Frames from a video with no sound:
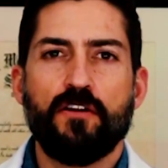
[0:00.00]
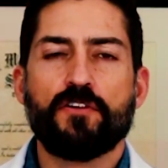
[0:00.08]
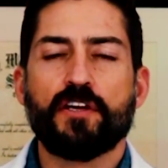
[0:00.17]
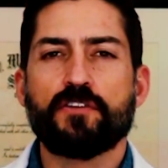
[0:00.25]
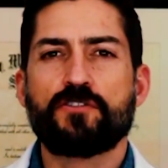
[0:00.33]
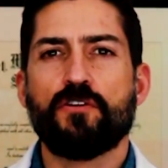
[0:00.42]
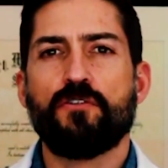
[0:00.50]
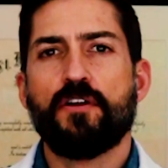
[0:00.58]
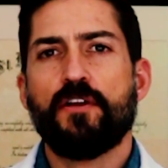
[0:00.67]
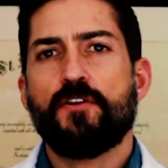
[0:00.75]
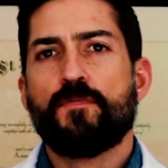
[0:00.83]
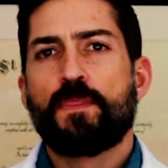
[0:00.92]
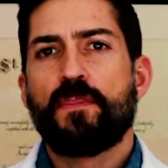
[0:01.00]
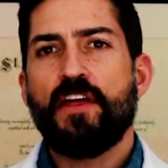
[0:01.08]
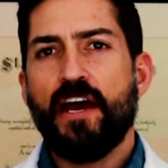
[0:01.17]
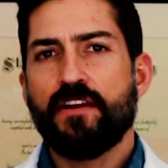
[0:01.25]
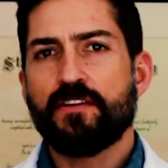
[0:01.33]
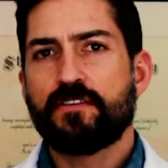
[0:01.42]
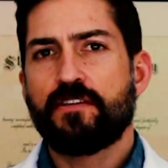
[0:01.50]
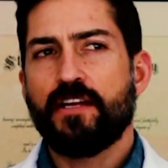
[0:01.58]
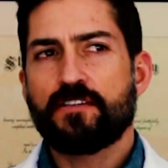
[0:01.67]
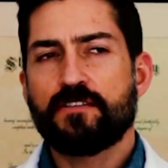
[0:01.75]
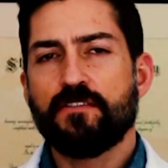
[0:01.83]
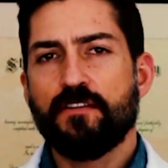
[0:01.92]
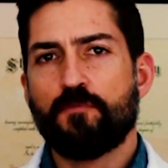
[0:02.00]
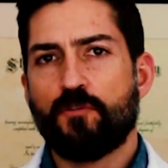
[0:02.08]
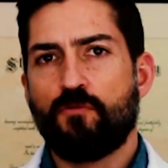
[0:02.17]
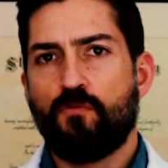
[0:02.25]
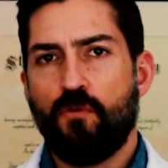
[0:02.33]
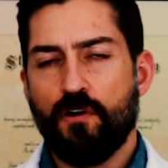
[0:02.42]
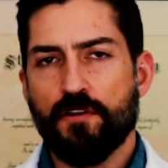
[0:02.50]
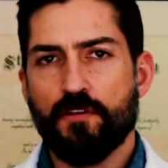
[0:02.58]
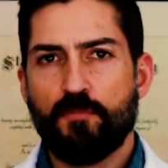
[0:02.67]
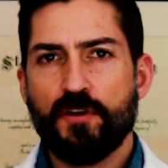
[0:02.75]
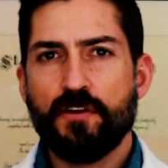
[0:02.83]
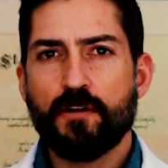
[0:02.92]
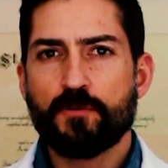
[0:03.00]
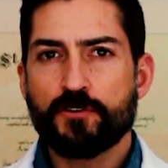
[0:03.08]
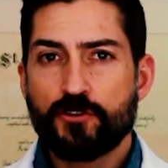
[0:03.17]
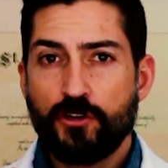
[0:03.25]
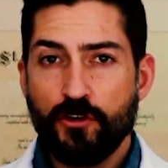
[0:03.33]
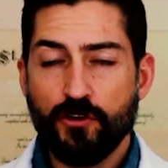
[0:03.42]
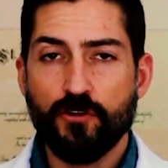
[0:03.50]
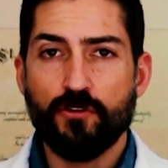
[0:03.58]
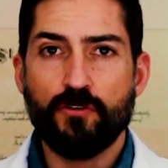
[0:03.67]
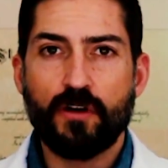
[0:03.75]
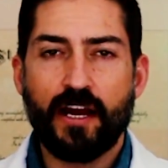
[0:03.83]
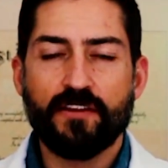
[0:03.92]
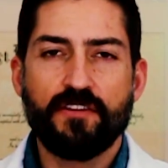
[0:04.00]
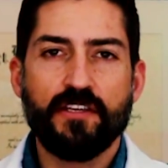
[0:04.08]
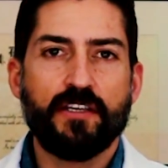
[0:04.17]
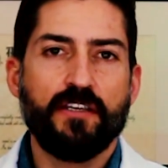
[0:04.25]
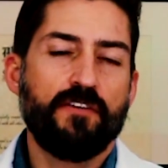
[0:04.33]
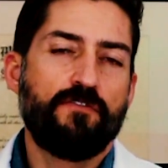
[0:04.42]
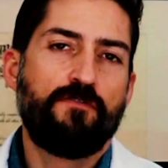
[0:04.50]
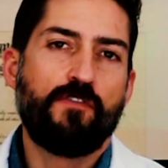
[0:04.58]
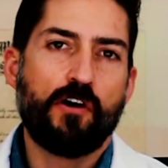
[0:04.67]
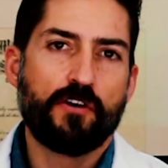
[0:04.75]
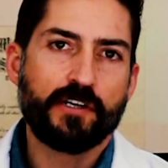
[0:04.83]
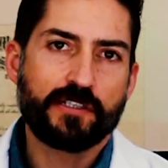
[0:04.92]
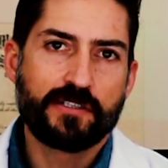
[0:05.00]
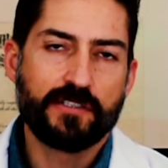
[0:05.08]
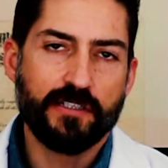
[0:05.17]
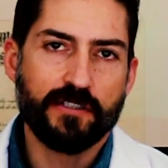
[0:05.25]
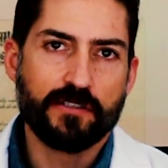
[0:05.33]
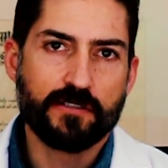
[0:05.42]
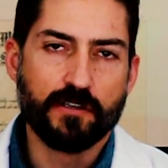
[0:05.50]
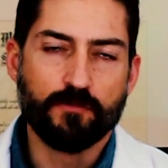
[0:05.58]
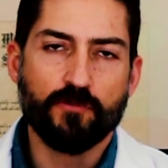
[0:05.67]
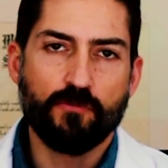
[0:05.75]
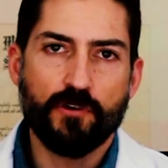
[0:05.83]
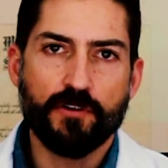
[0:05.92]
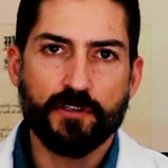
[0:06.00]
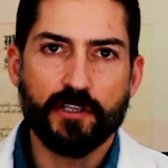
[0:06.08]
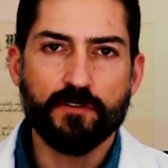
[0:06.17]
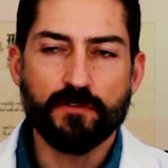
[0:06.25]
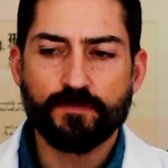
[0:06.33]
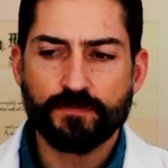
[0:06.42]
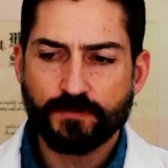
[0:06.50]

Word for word: Okay, so that's number one. But number two, I think, far exceeds number one even.